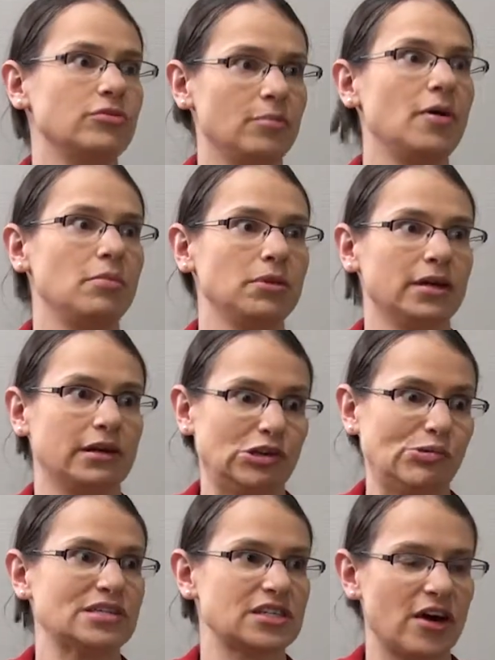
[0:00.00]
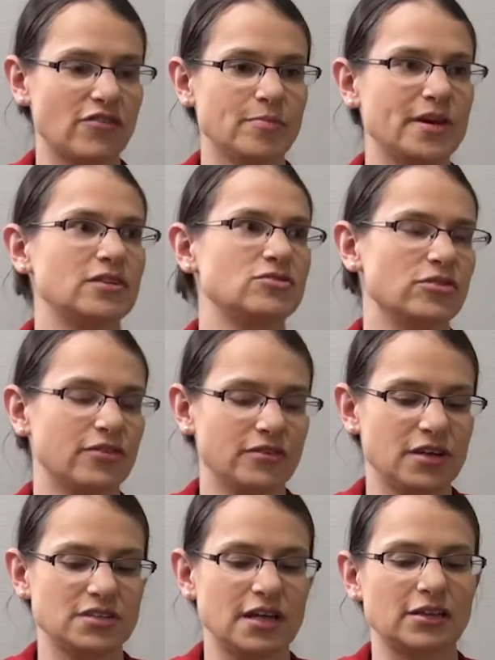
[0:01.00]
the public US government mm -hmm. or
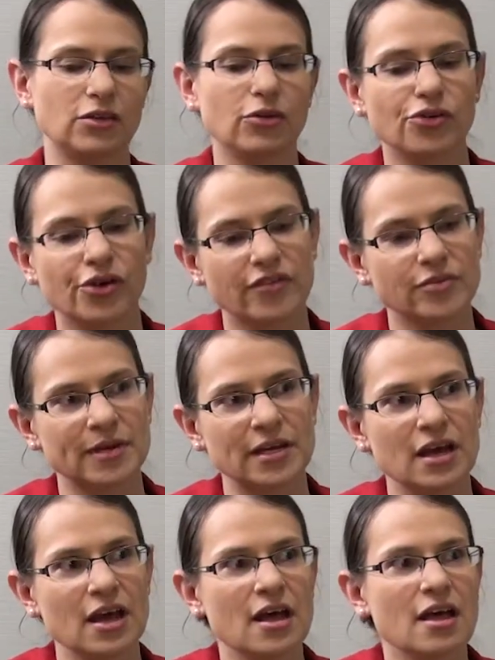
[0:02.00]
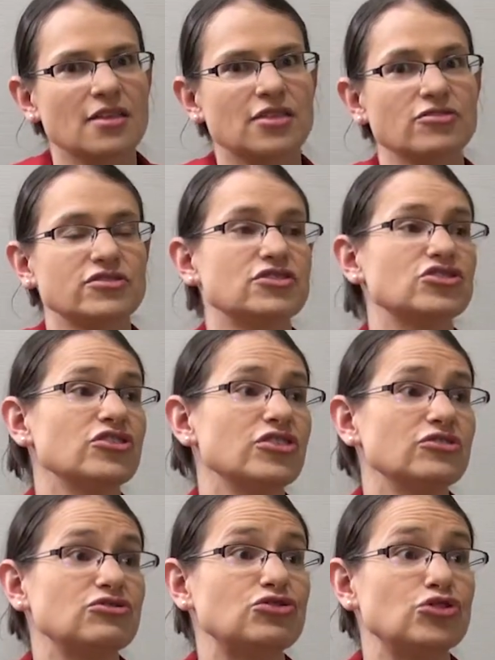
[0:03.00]
a state and local government, there's a certain
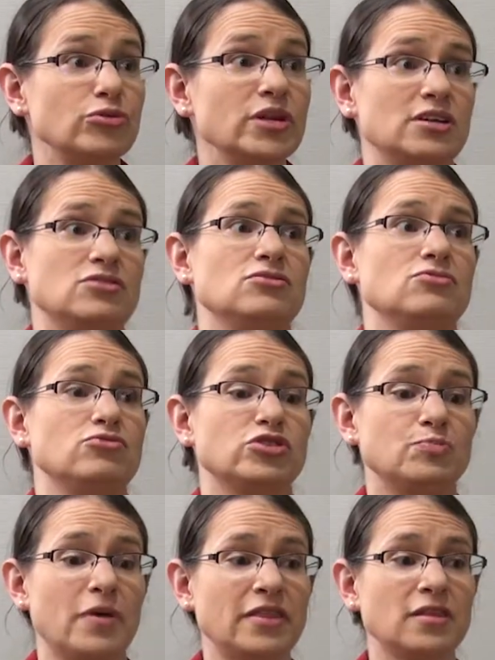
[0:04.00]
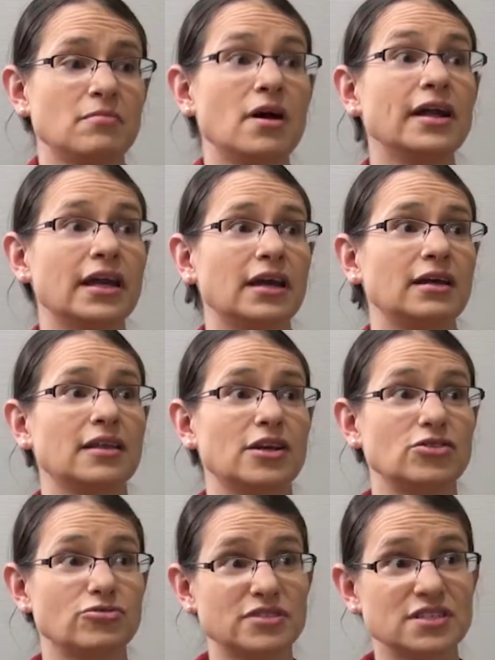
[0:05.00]
duty to spend the money that
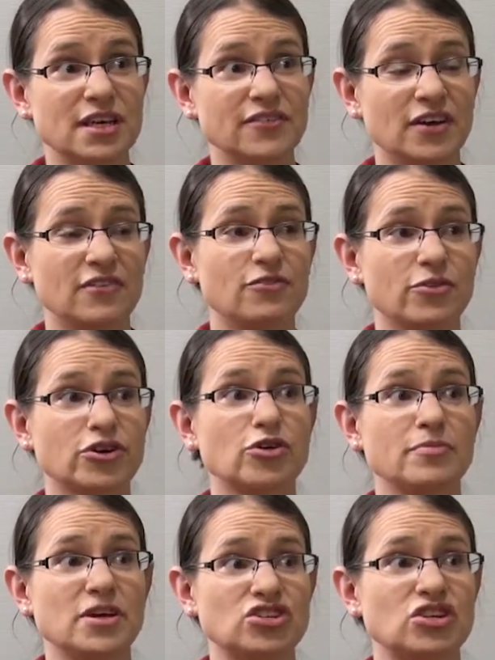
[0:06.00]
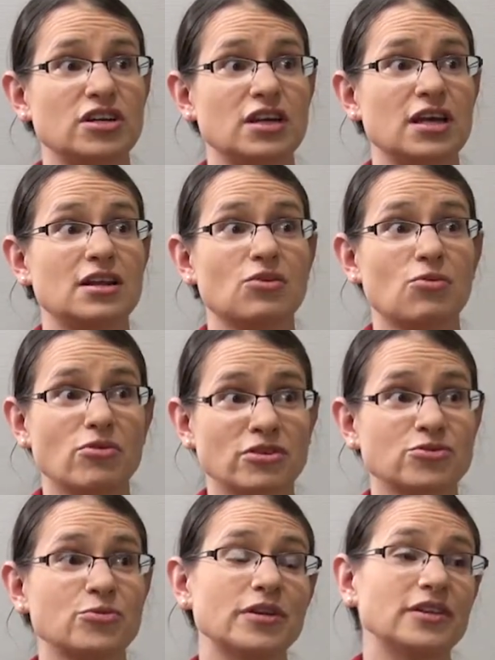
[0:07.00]
you're receiving for your mission in
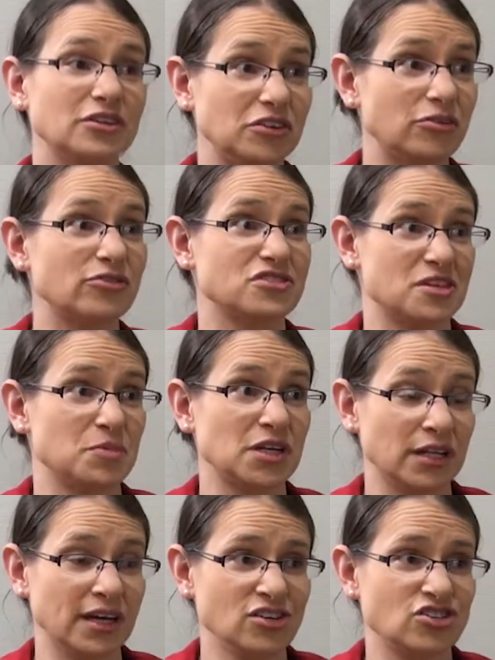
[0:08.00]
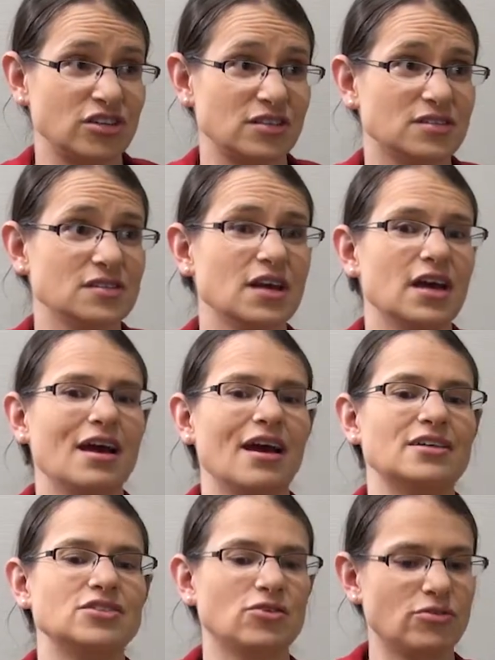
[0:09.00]
accordance with the donor stipulations.
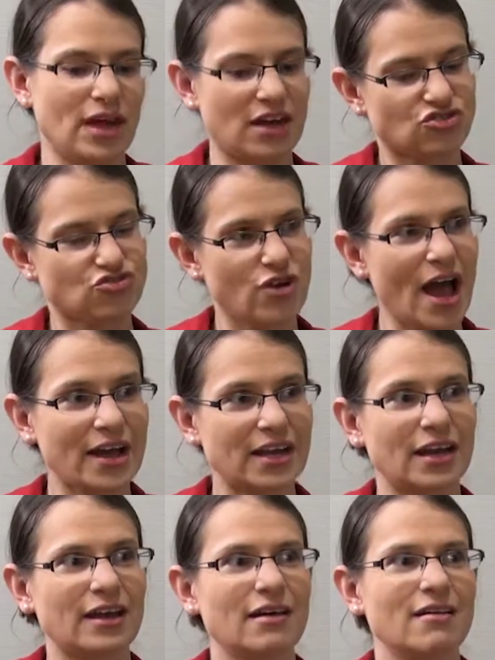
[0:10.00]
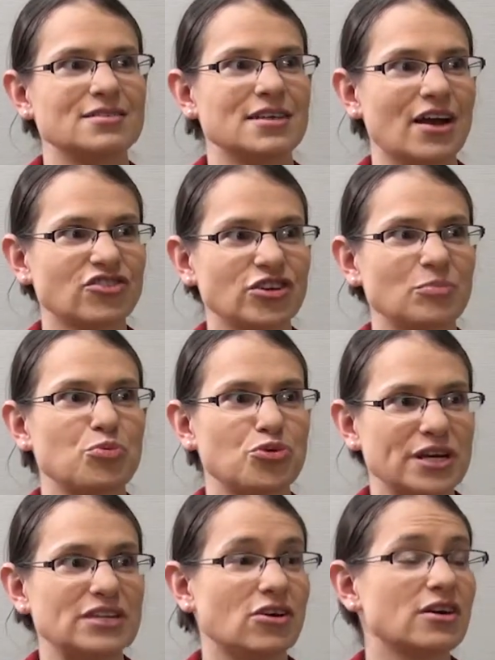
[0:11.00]
And so that tracking is wow. actually
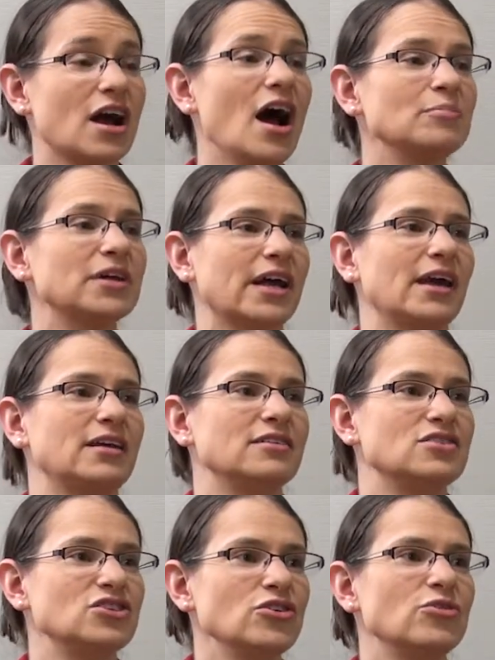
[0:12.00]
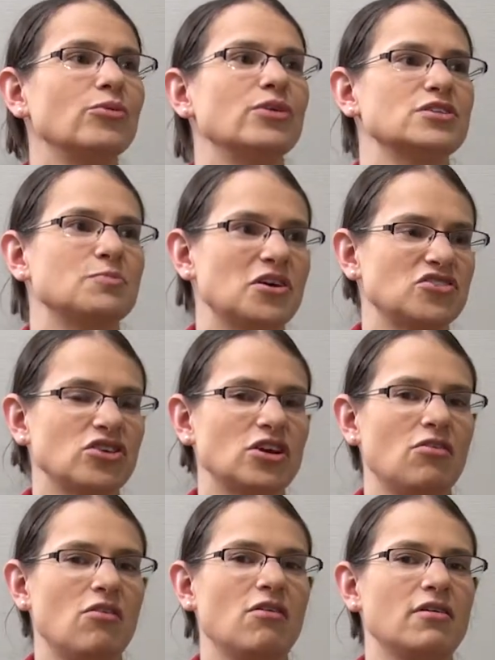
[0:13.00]
pretty darn complicated to do, especially
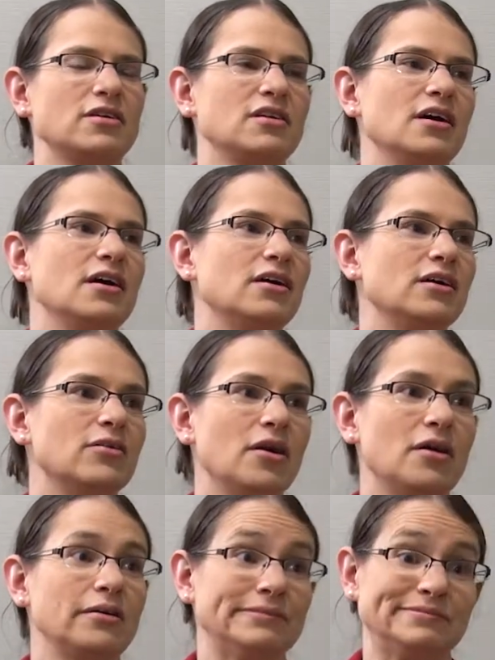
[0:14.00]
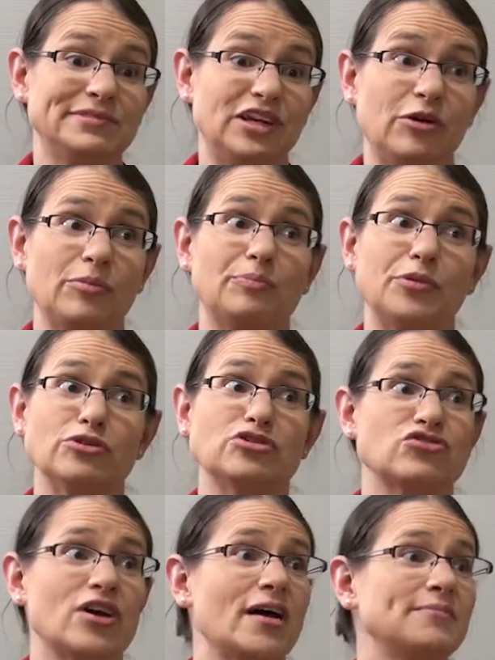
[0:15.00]
on a, a you know
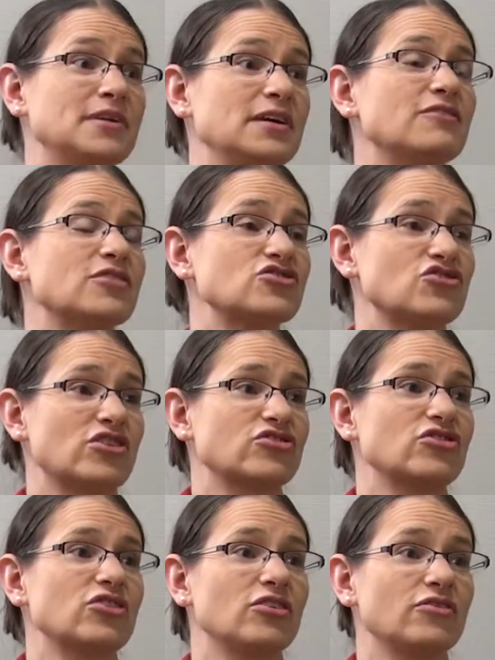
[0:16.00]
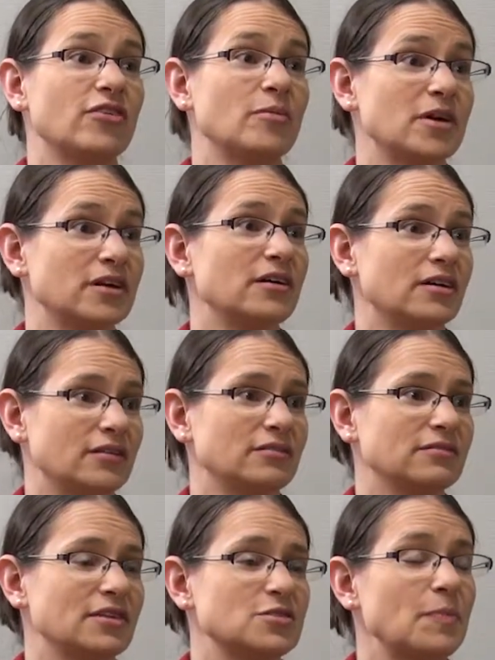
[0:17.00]
bootstrapped mm-hmm. infrastructure mm -hmm. from a,
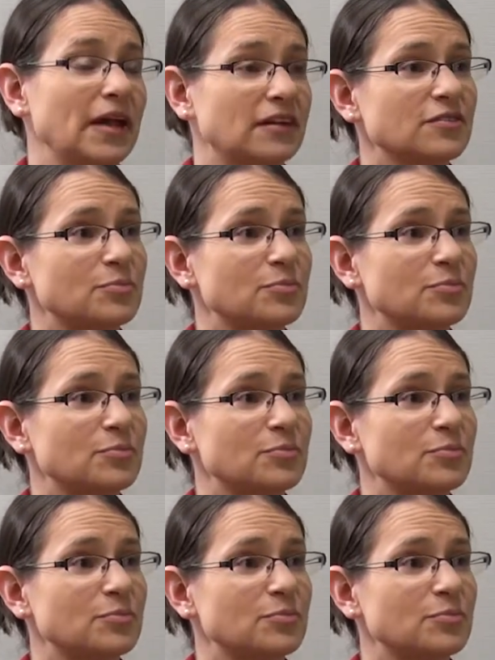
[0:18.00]
a, spend